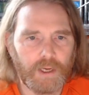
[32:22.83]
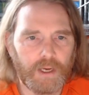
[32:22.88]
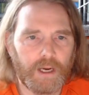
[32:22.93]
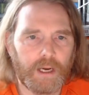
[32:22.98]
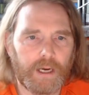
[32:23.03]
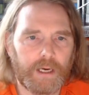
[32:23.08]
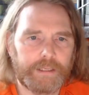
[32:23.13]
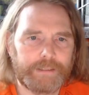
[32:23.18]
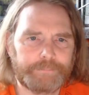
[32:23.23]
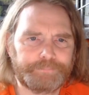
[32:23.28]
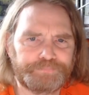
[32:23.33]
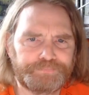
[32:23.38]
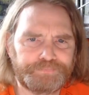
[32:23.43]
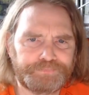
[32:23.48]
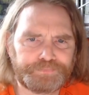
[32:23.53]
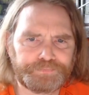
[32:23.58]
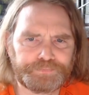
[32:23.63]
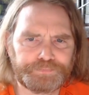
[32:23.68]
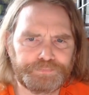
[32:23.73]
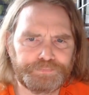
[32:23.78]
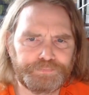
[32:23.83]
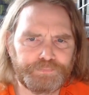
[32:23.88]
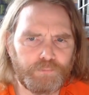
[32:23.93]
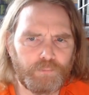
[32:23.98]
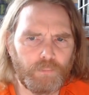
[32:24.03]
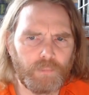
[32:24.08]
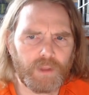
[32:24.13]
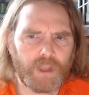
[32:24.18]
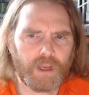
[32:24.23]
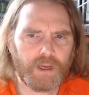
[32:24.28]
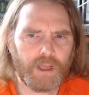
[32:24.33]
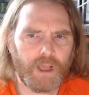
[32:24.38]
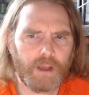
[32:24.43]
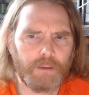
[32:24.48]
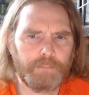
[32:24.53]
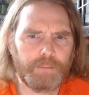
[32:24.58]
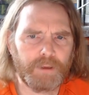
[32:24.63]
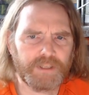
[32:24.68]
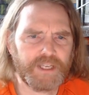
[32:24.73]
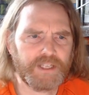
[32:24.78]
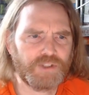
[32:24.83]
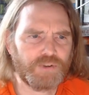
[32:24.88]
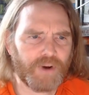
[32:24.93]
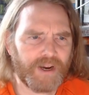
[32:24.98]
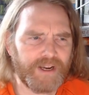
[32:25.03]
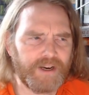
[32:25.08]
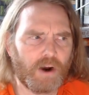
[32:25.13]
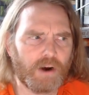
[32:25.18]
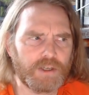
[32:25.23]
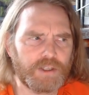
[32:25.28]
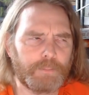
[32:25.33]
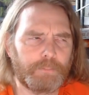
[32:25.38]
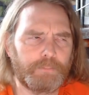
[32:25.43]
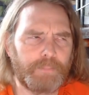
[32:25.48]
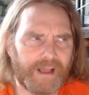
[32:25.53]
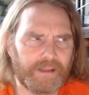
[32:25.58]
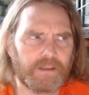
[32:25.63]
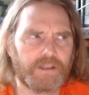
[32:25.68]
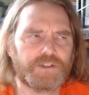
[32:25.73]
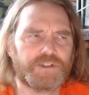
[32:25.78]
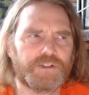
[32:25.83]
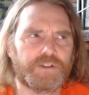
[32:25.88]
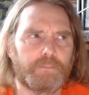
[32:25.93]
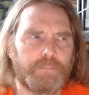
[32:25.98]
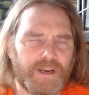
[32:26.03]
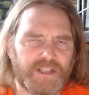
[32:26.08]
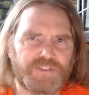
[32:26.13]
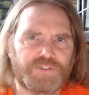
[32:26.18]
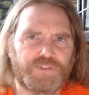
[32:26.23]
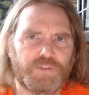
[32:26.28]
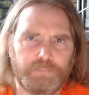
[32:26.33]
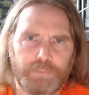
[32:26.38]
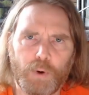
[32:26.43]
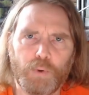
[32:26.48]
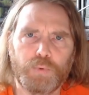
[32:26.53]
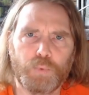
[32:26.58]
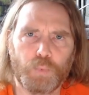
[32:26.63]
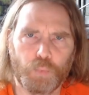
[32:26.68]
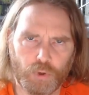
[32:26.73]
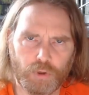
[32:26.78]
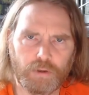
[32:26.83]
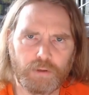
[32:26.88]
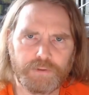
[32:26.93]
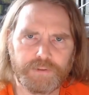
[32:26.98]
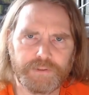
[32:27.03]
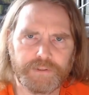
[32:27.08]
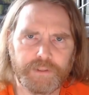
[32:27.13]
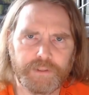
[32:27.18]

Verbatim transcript: Um, uh, but they tried hard to balance the best of both worlds